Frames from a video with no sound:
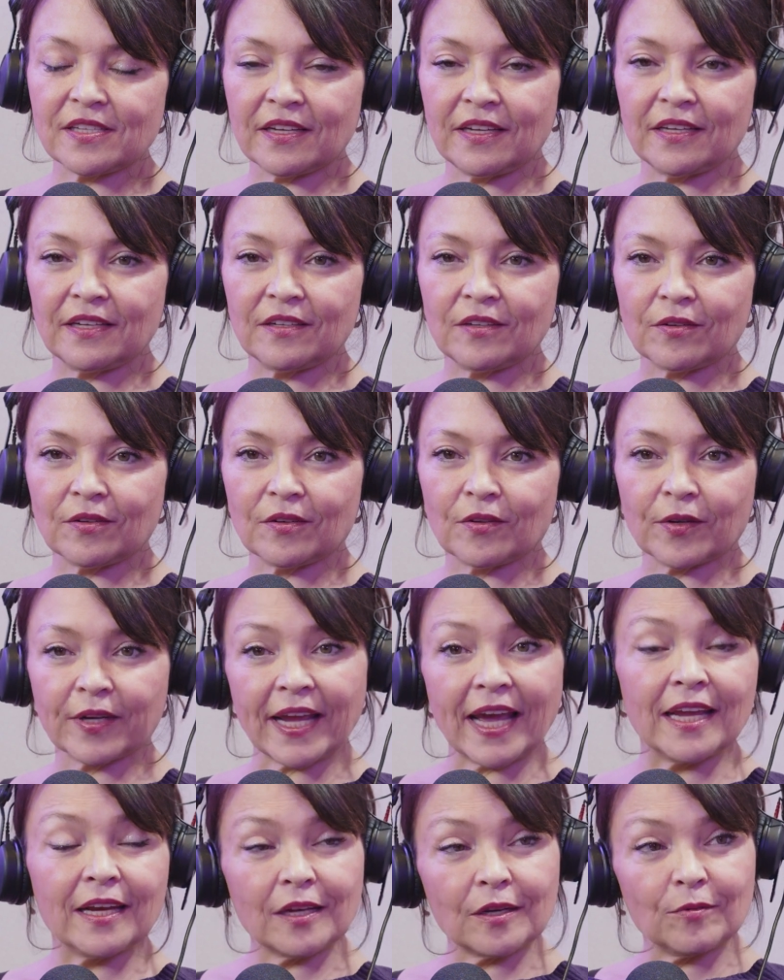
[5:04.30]
in
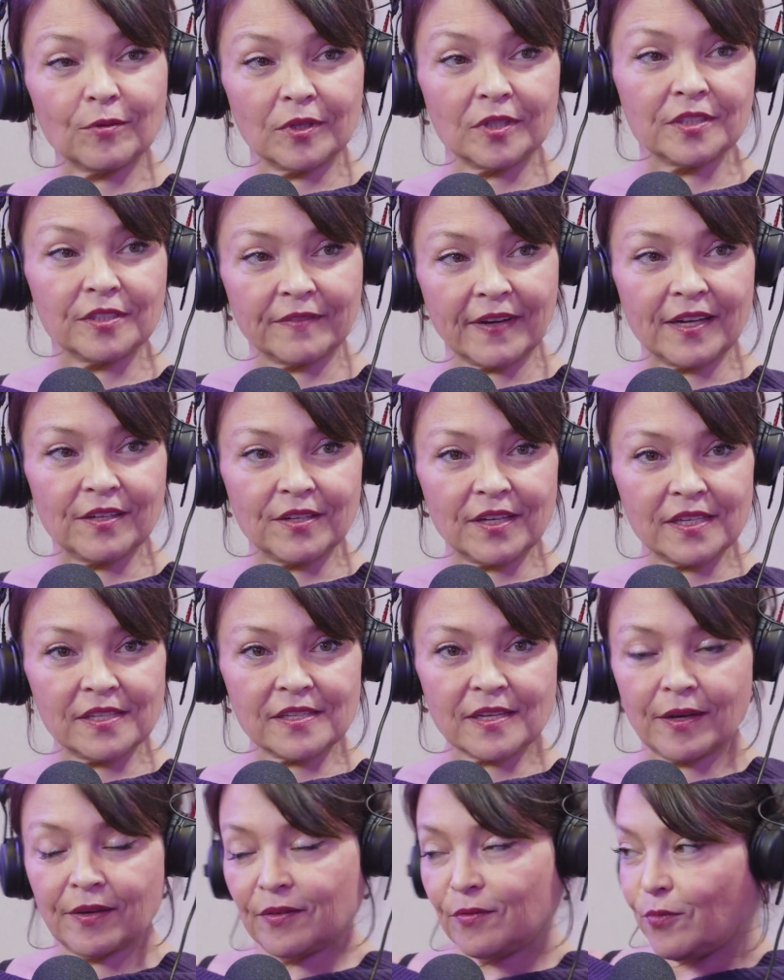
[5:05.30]
organic world around
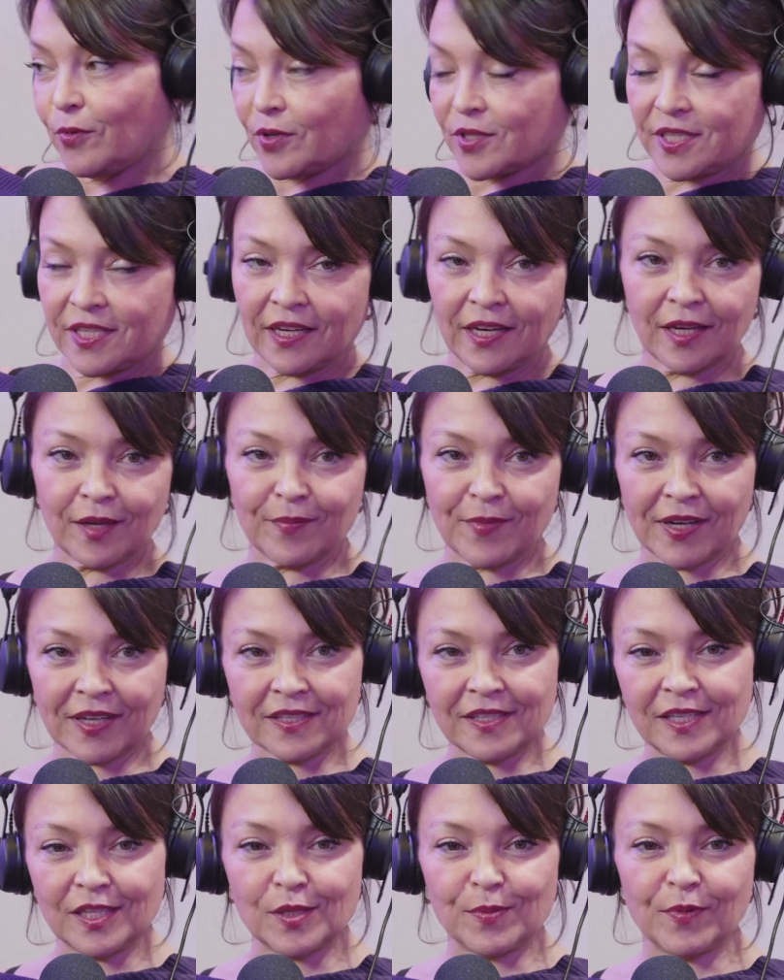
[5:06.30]
us. We're sitting
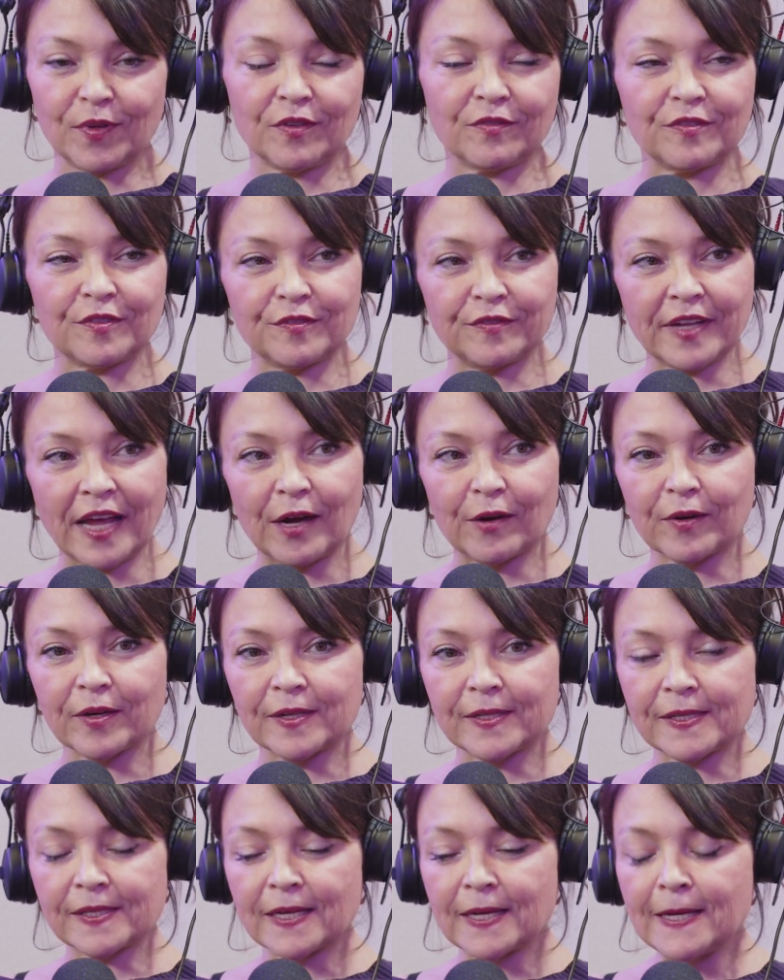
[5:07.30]
amongst these beautiful
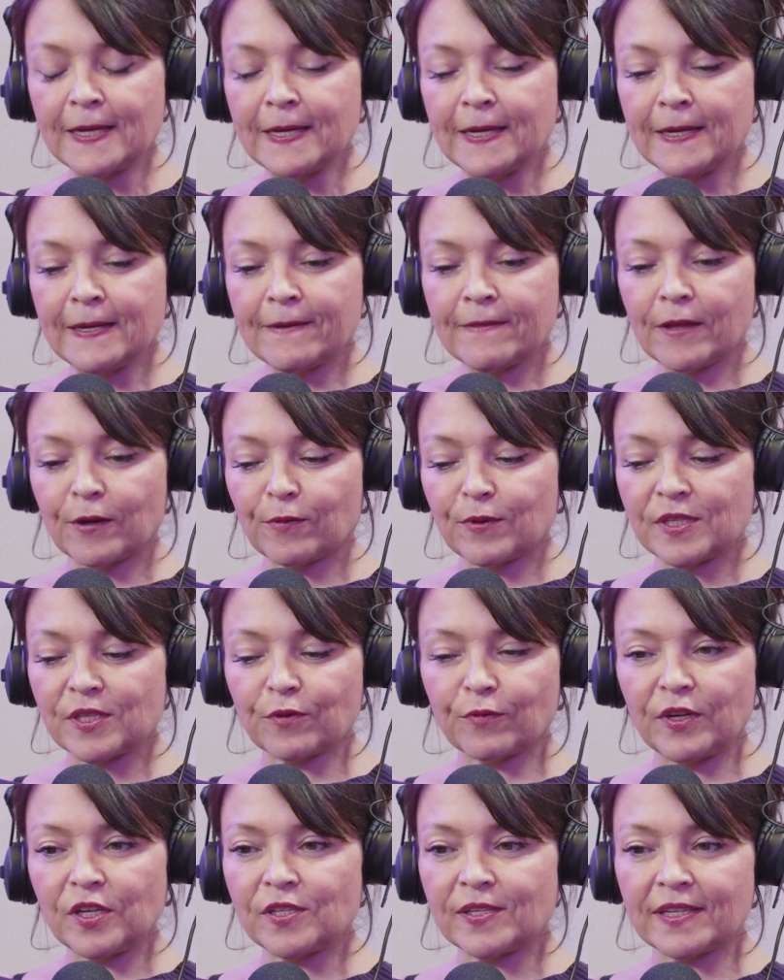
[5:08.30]
flowers. There was
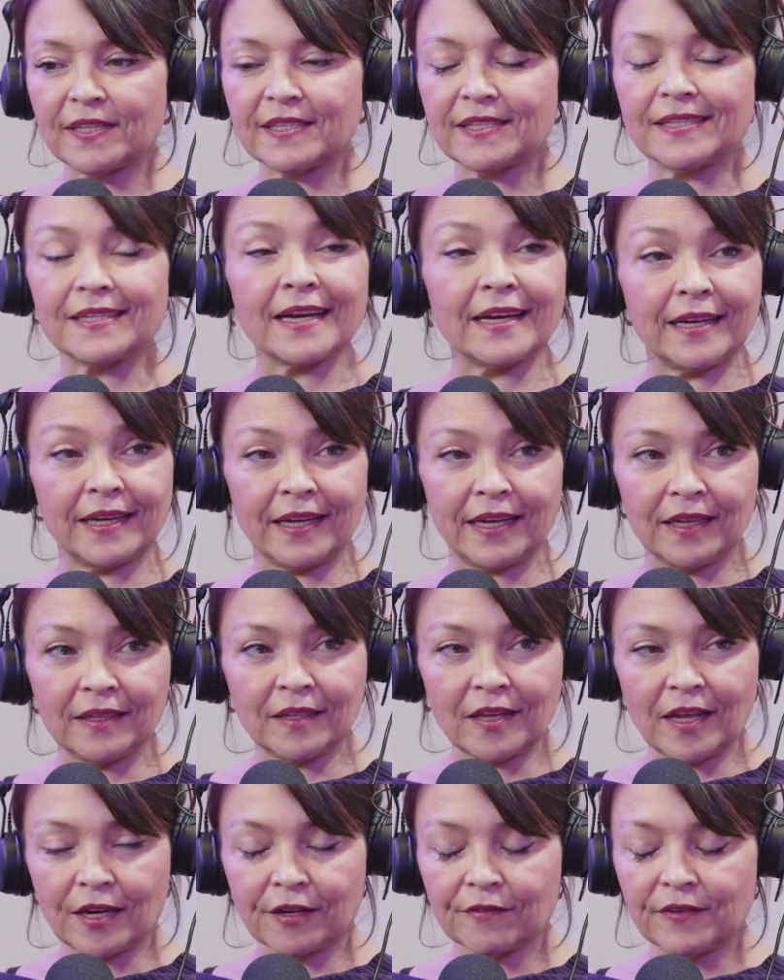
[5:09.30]
a recent study, a
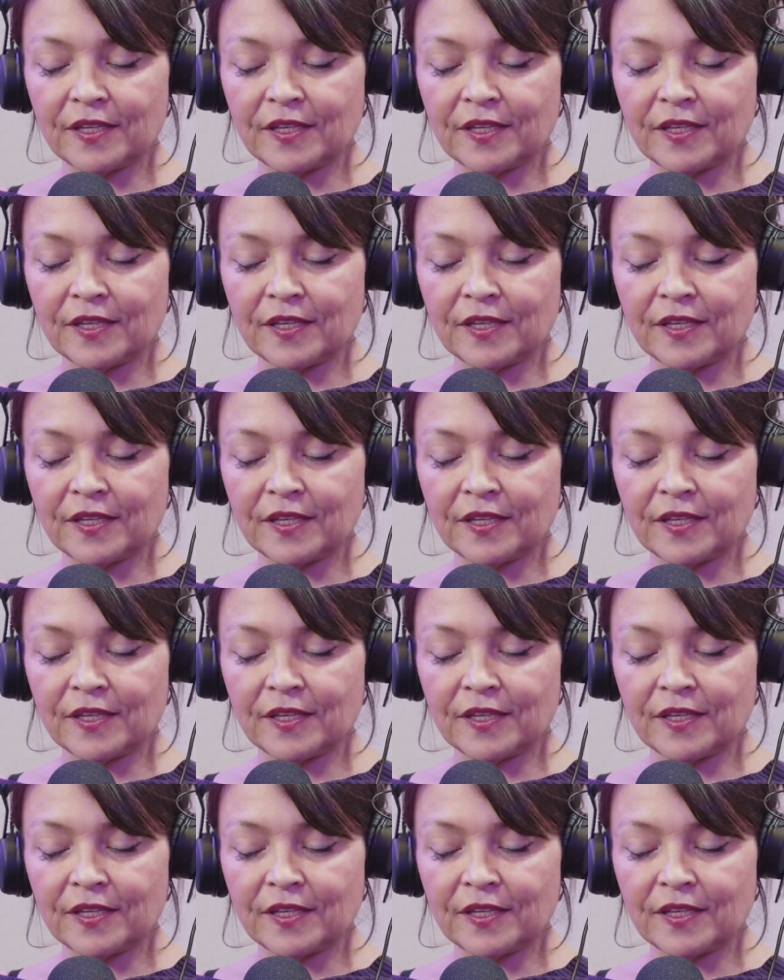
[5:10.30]
lot of